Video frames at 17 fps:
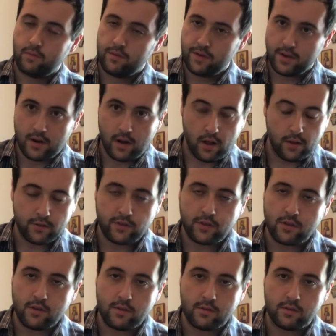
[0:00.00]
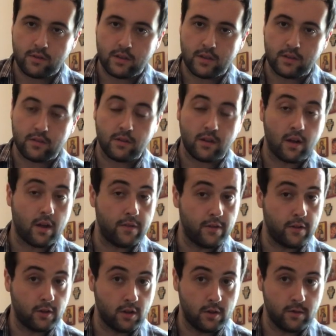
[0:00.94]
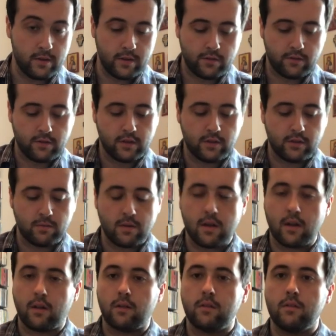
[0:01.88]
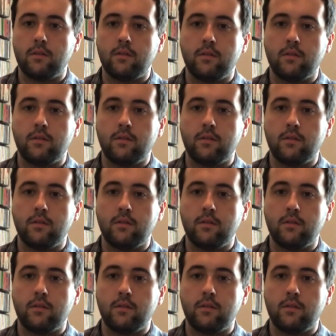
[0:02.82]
We can also use these on the low E string as well.